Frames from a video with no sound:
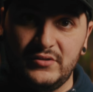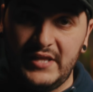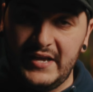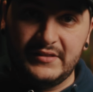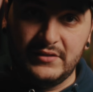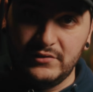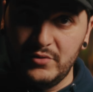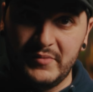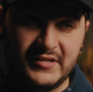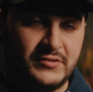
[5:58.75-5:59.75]
like the
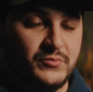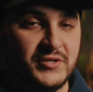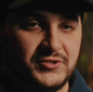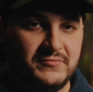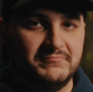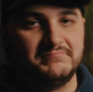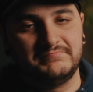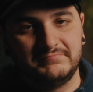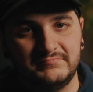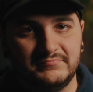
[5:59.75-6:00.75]
Lumix, which
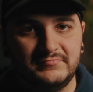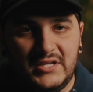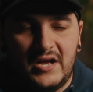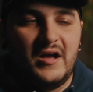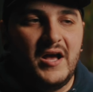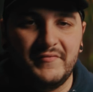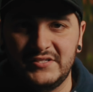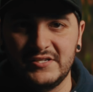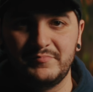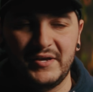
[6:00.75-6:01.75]

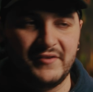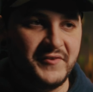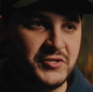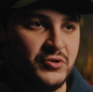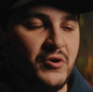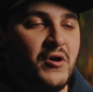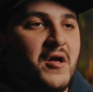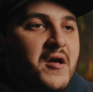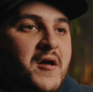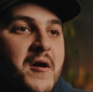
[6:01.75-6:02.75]
obviously is beneficial,
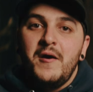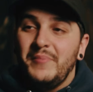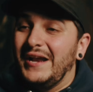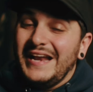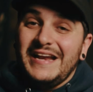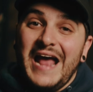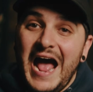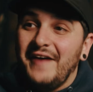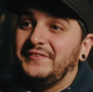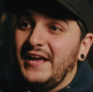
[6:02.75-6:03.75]
but I didn't
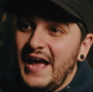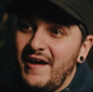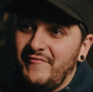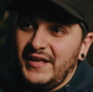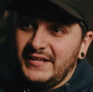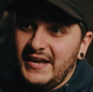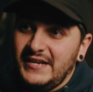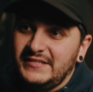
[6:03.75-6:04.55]
have to have that kind of